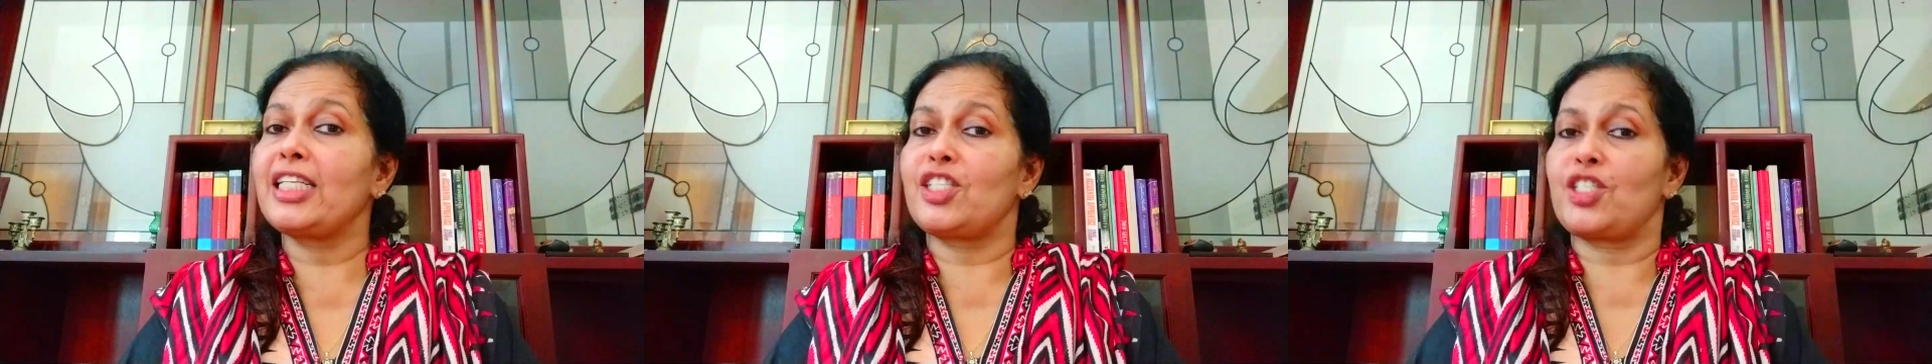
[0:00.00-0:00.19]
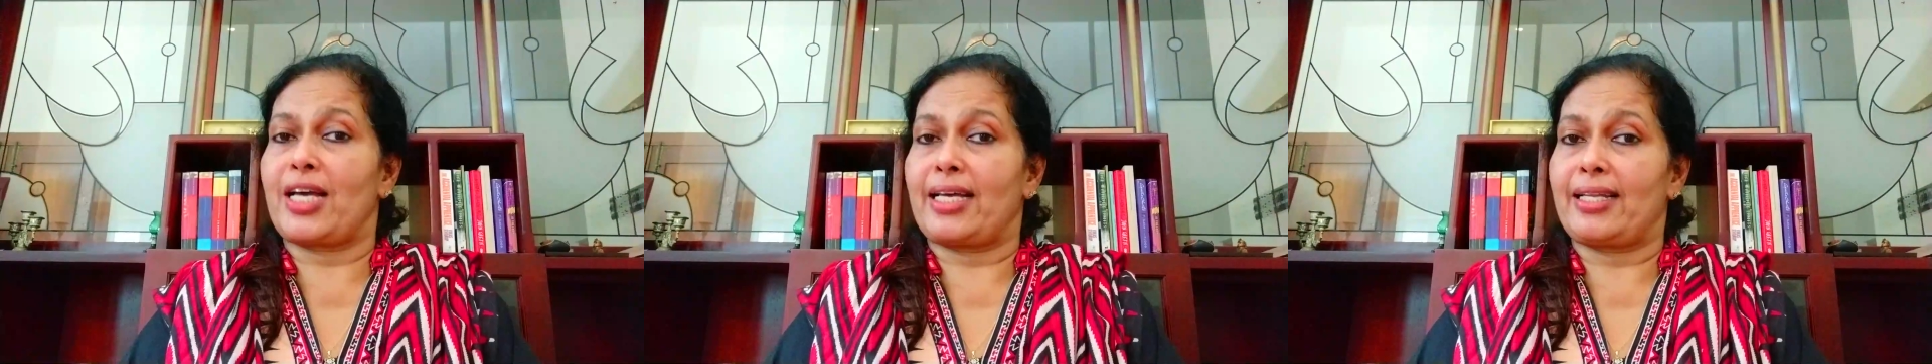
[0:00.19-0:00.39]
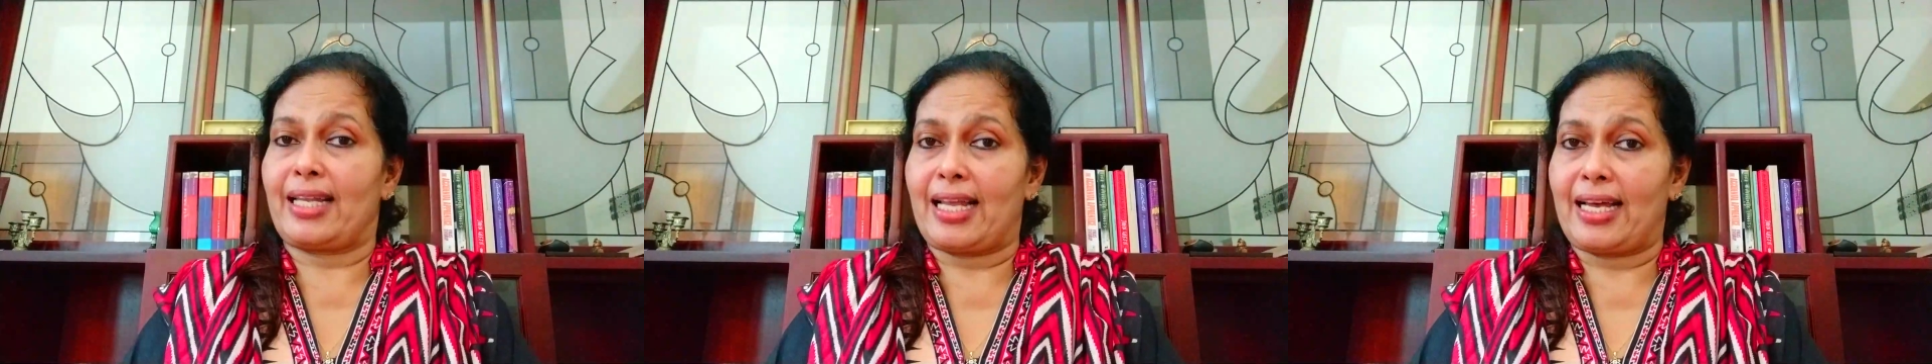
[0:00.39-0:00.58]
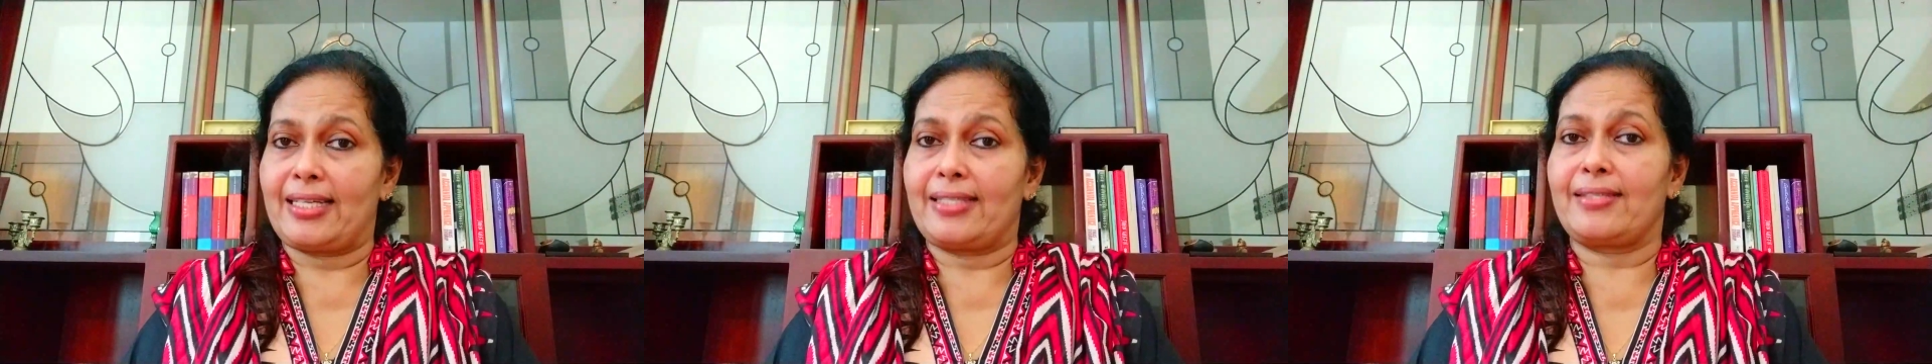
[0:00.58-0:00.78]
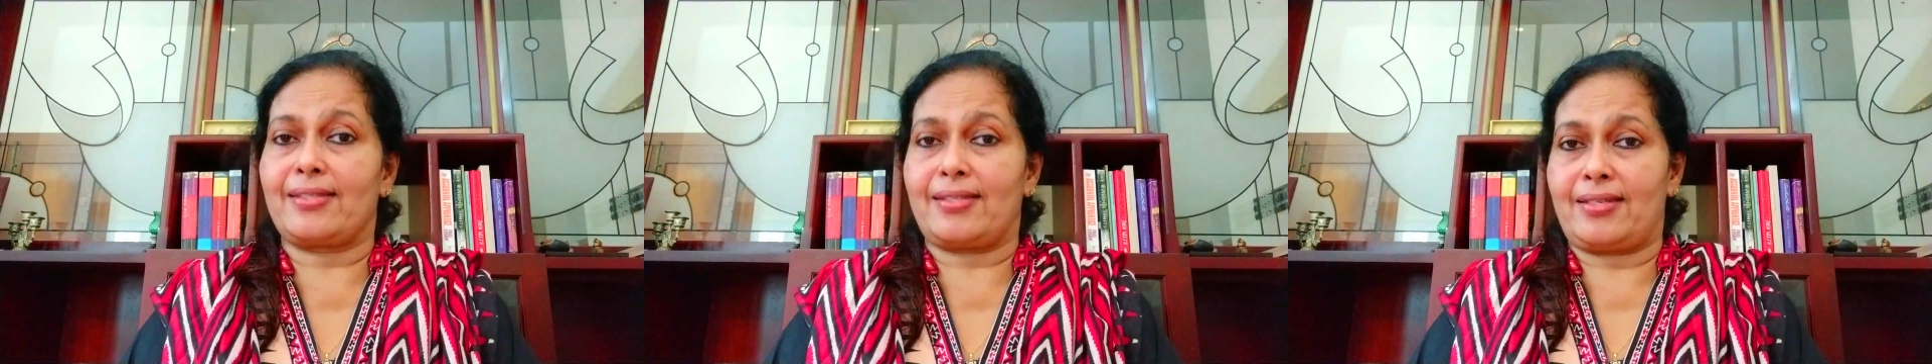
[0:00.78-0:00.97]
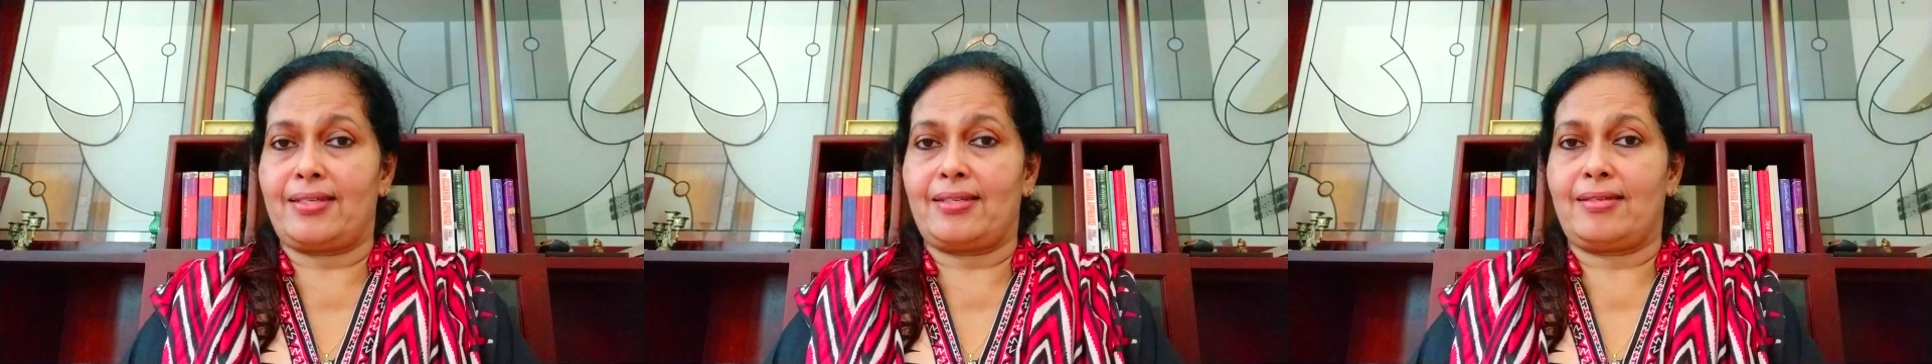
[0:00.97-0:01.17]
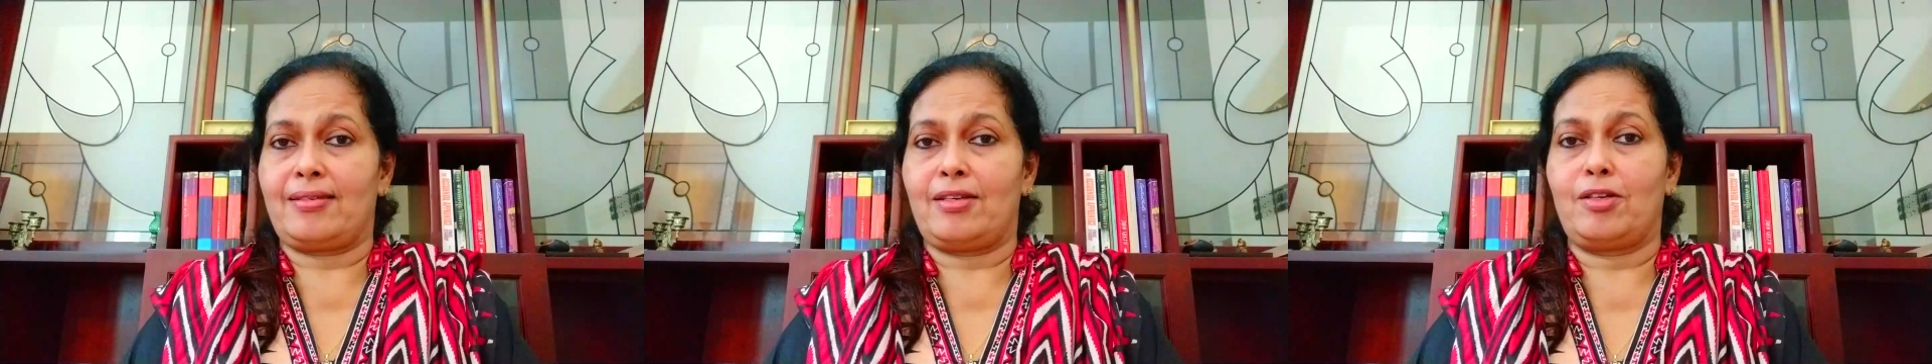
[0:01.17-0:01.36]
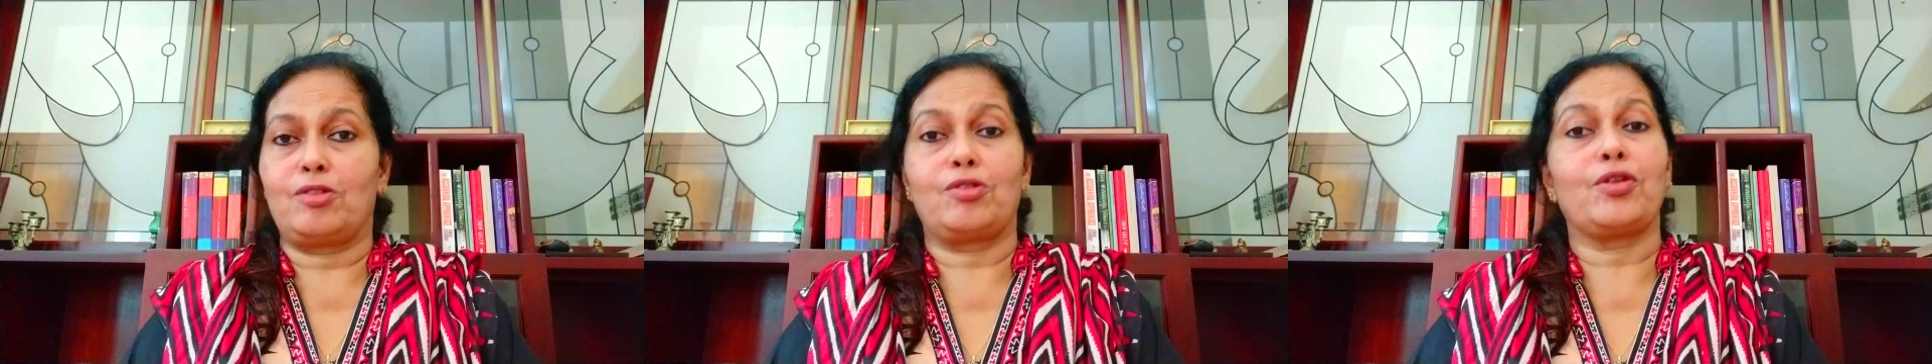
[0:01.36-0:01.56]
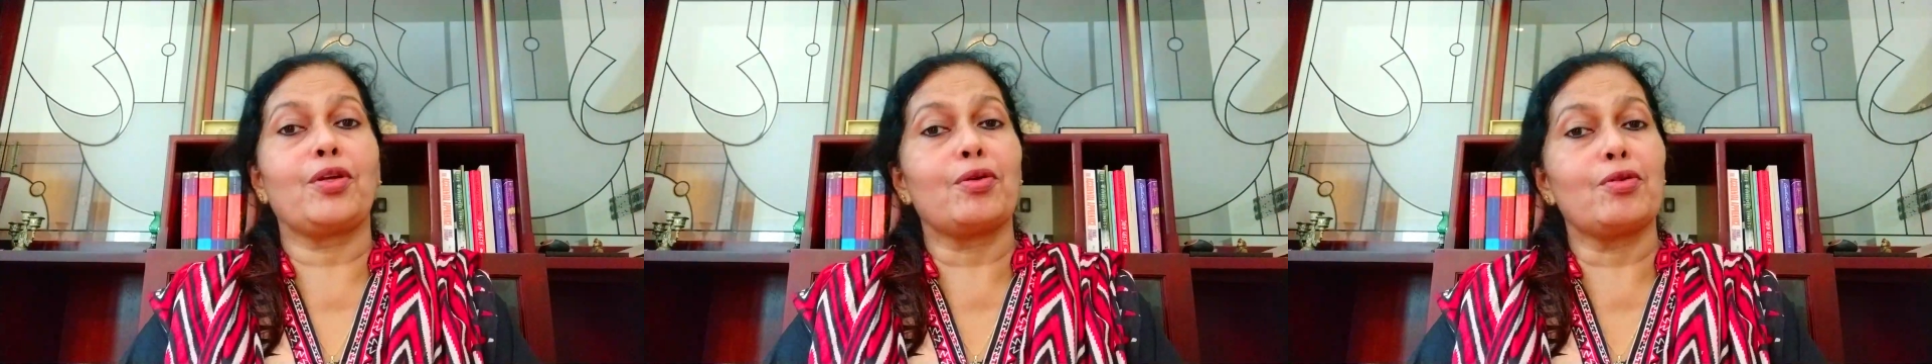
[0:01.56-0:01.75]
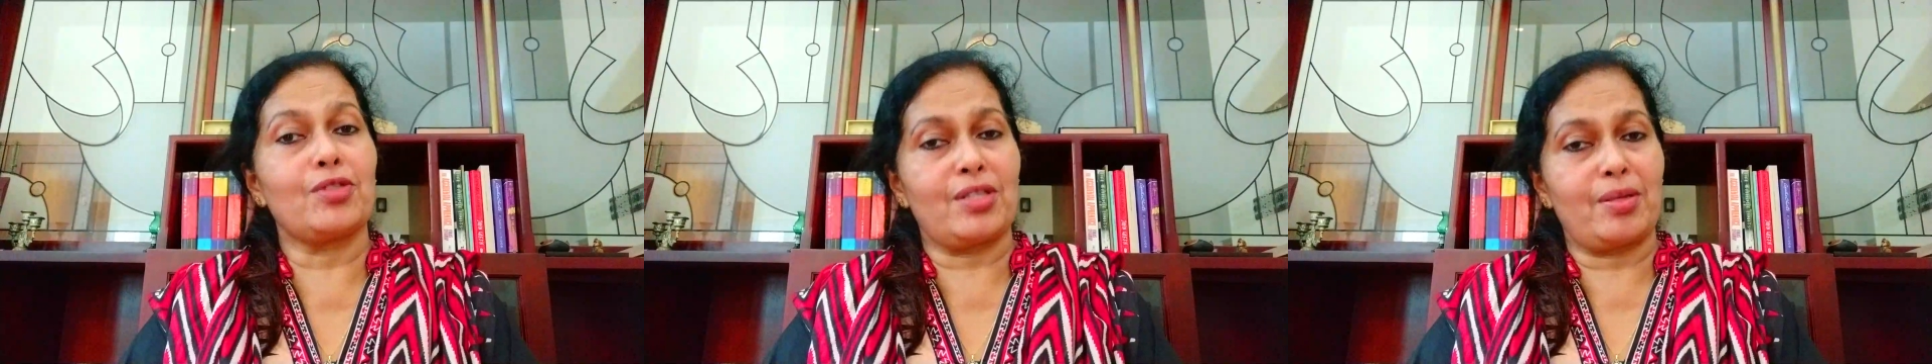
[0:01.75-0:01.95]
channelized to
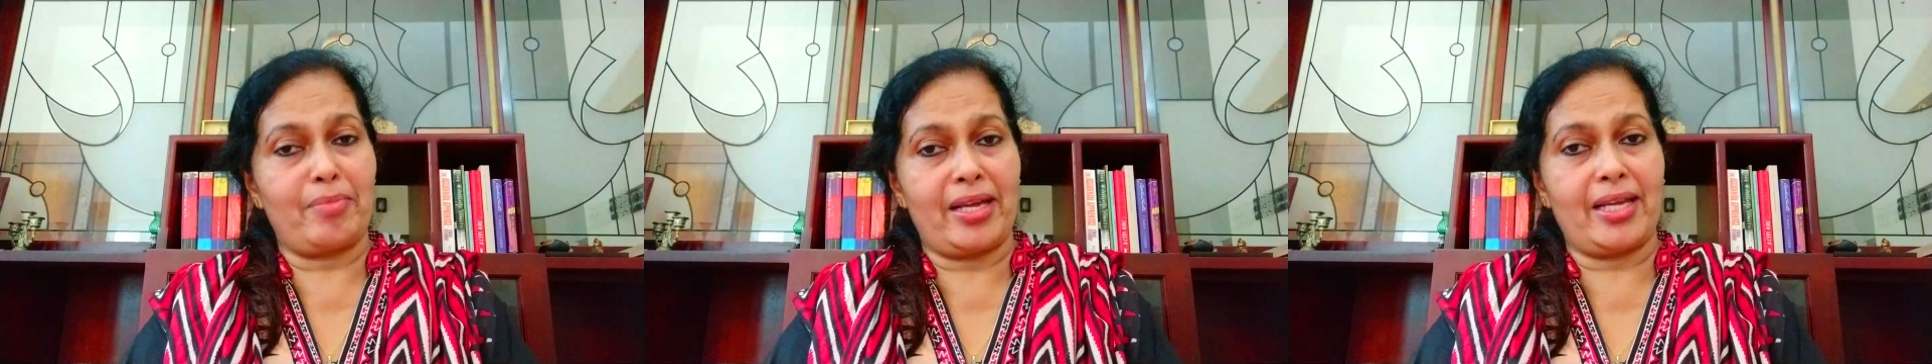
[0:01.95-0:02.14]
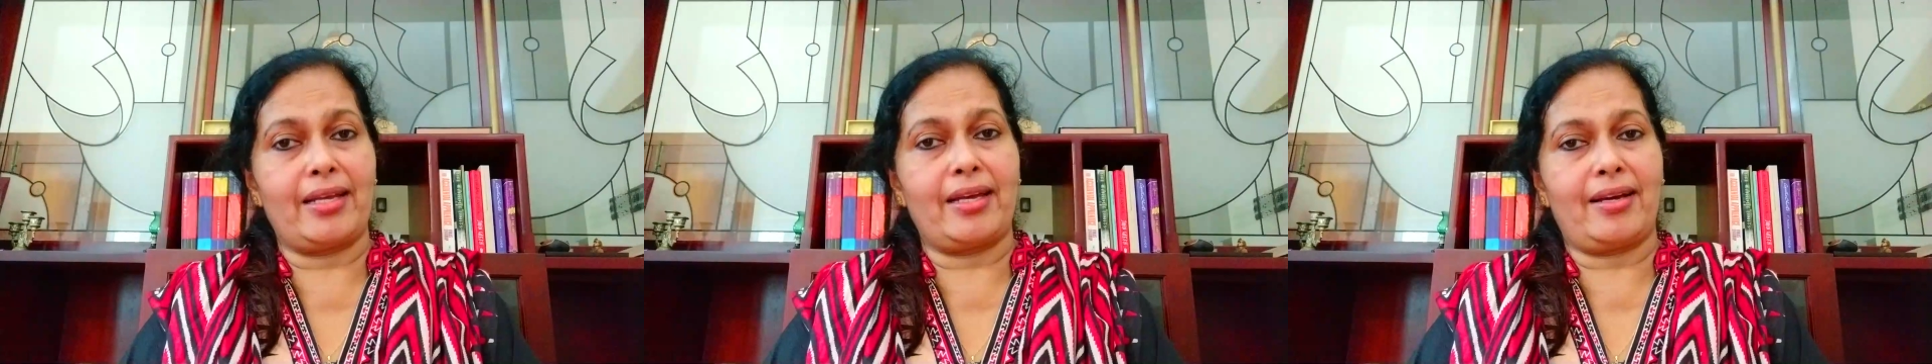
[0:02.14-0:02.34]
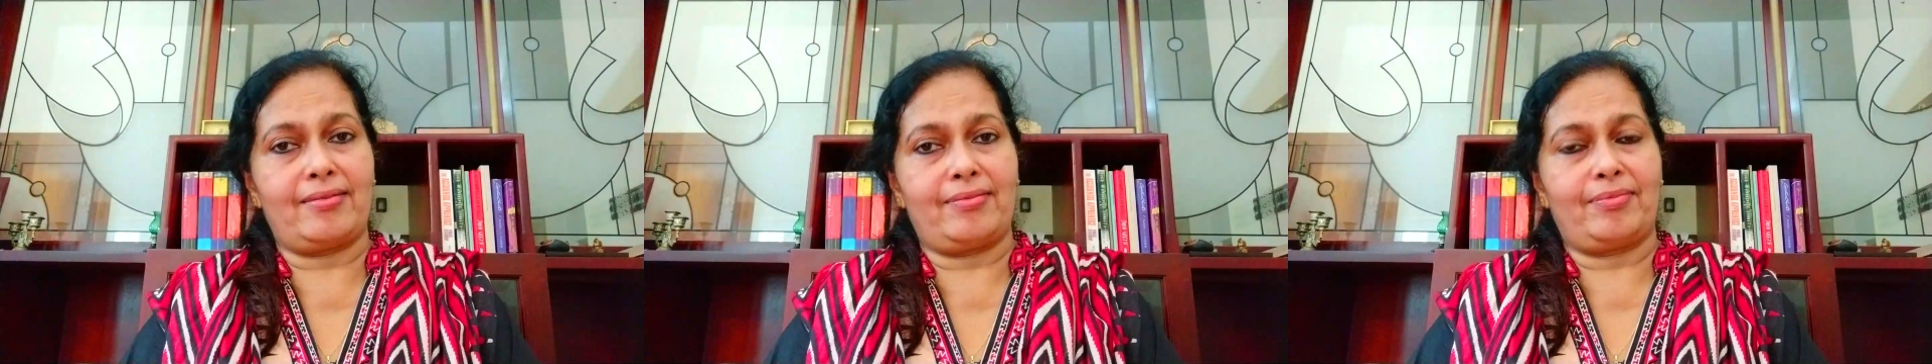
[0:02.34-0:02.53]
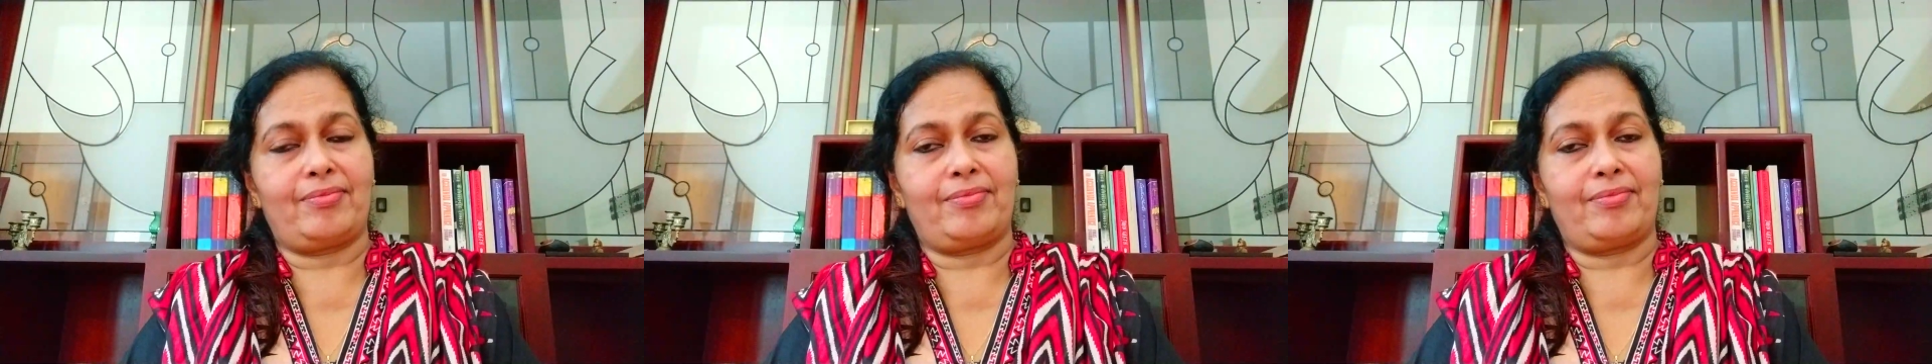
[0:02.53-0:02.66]
use the media.